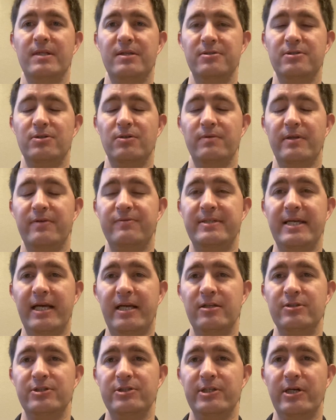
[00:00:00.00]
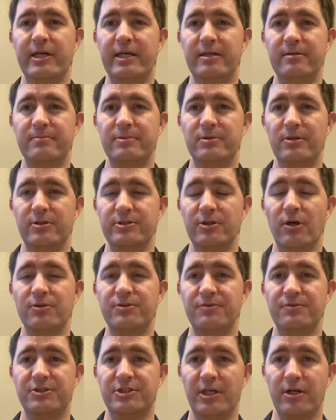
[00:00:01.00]
So they've taken Jacob's or
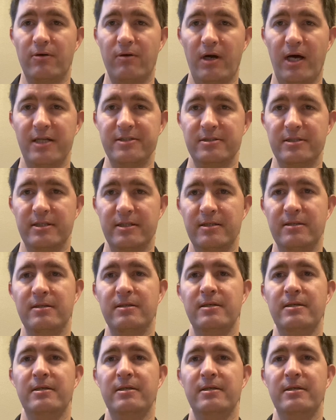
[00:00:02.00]
Joseph's generosity.